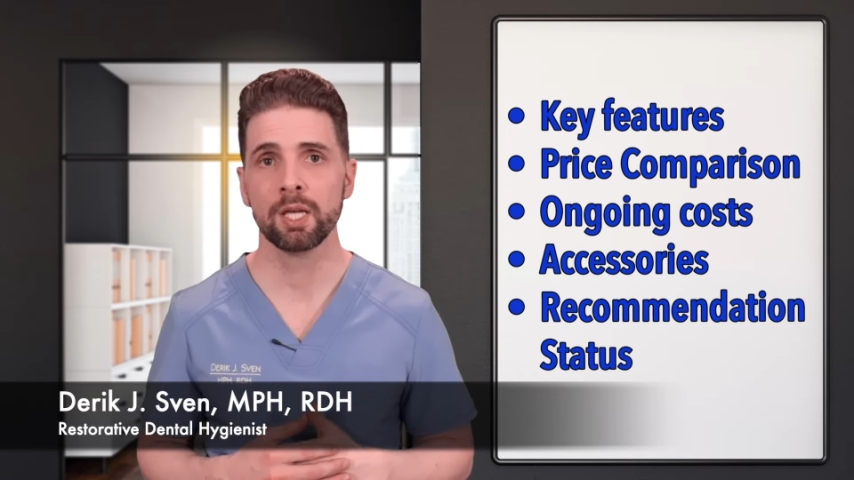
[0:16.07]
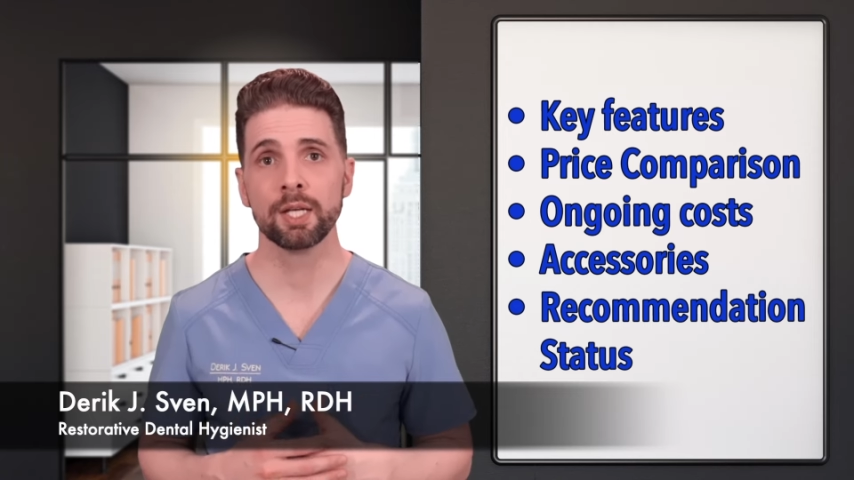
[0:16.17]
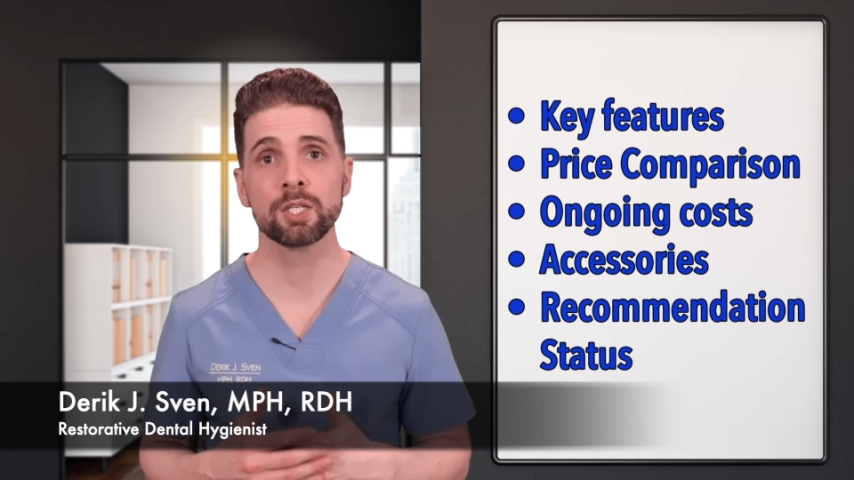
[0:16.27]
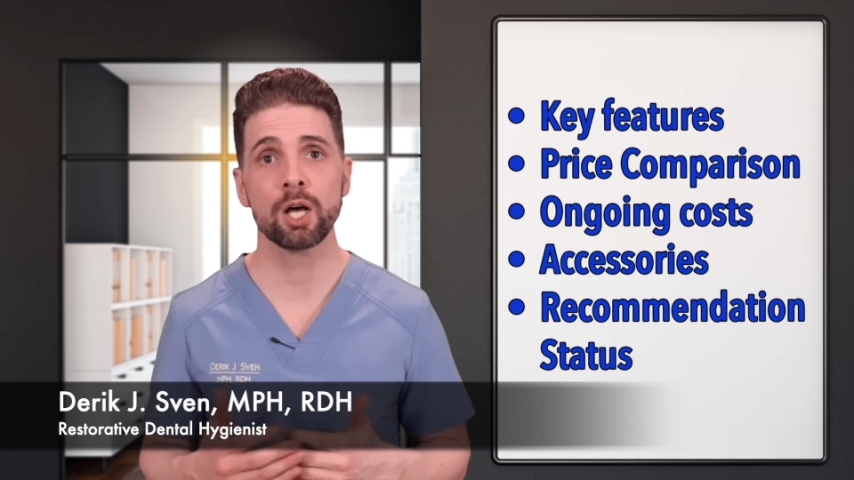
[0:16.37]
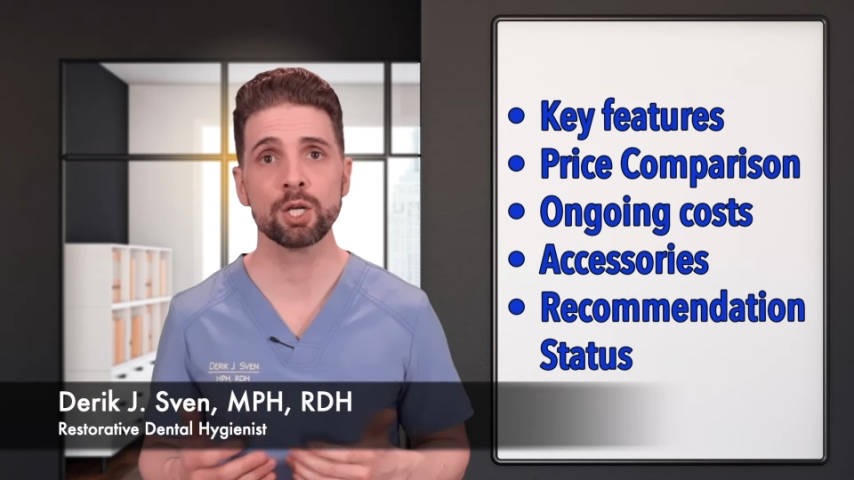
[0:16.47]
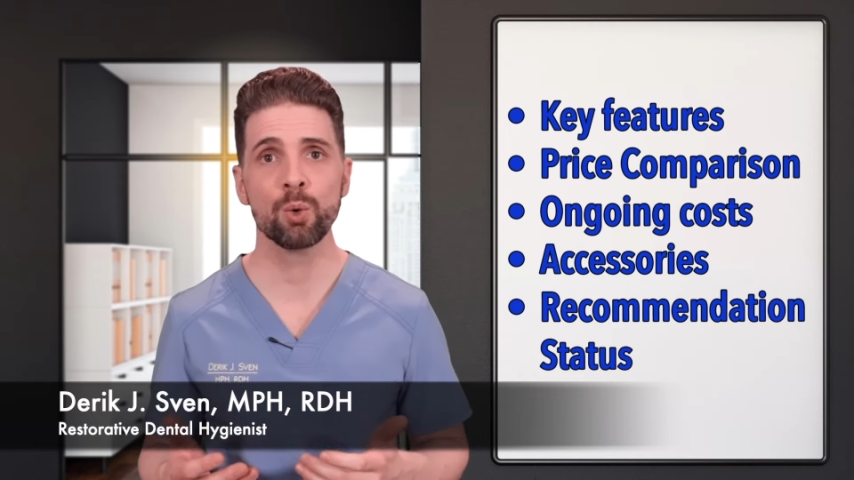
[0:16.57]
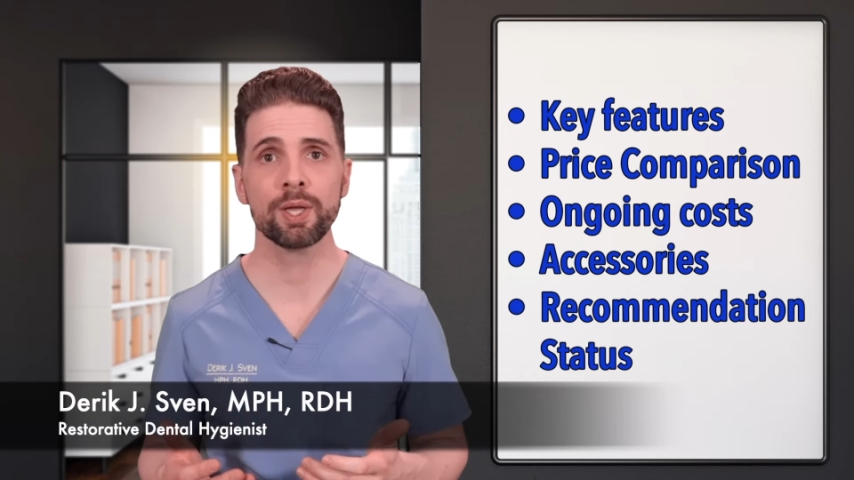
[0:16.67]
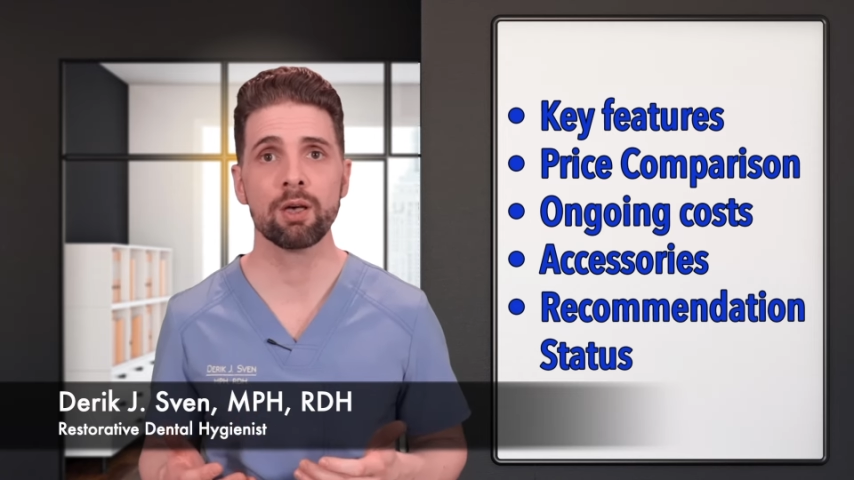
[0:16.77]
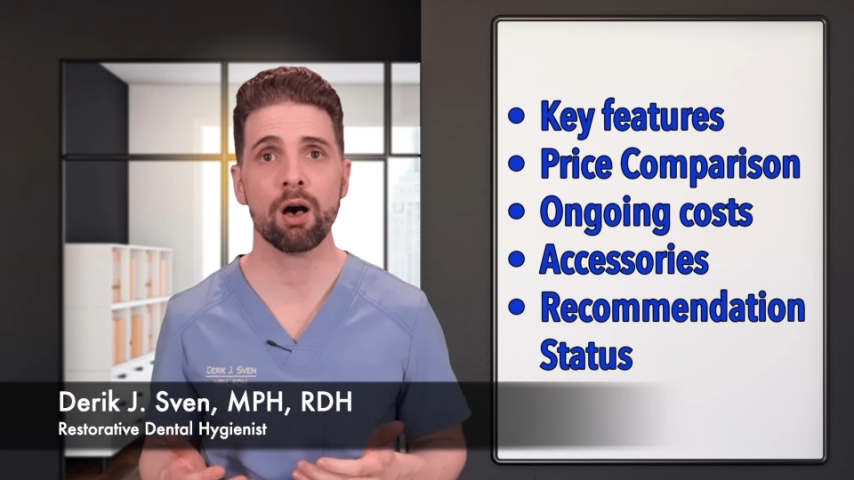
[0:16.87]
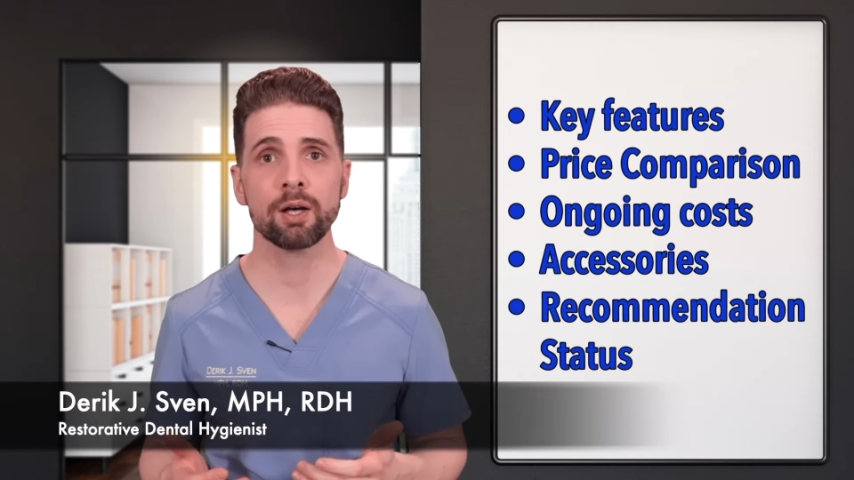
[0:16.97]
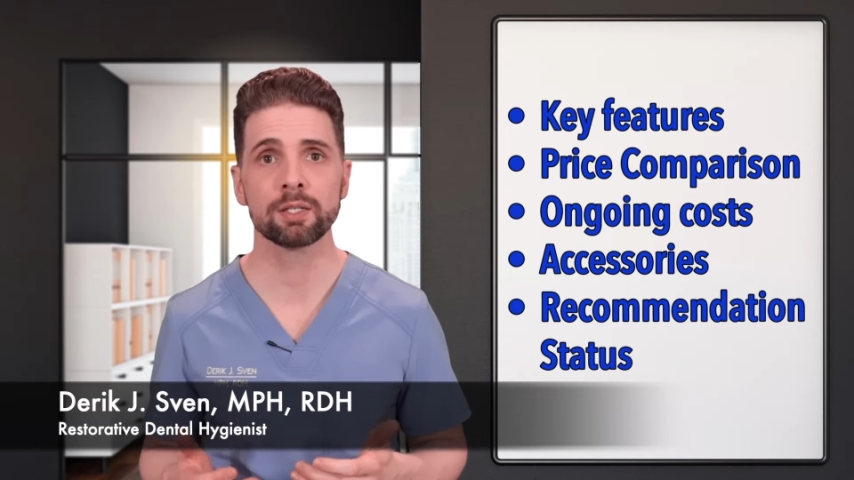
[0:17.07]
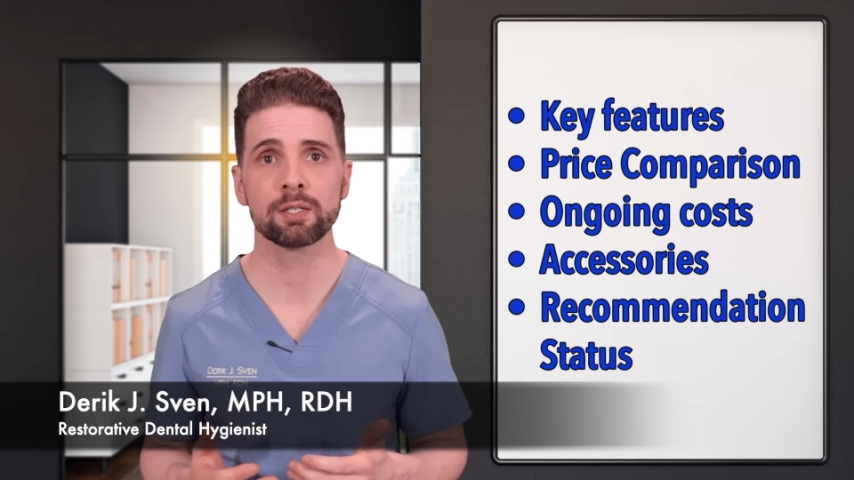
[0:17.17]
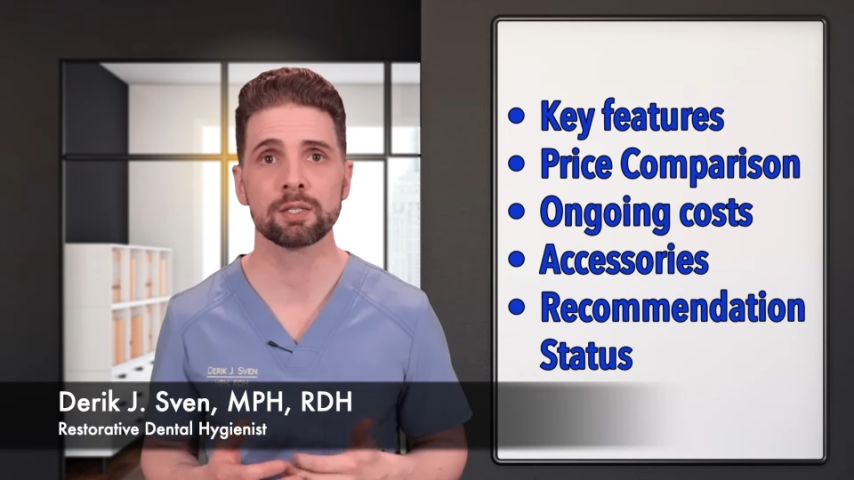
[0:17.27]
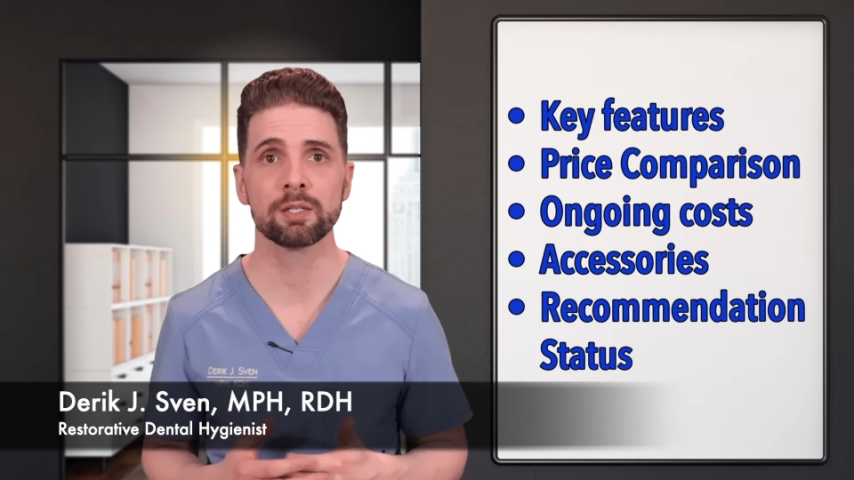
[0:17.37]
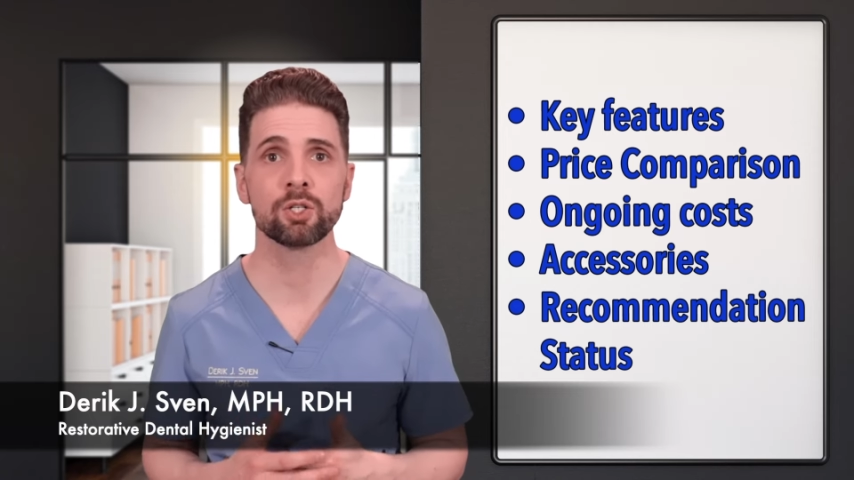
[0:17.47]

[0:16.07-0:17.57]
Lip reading: its ongoing costs,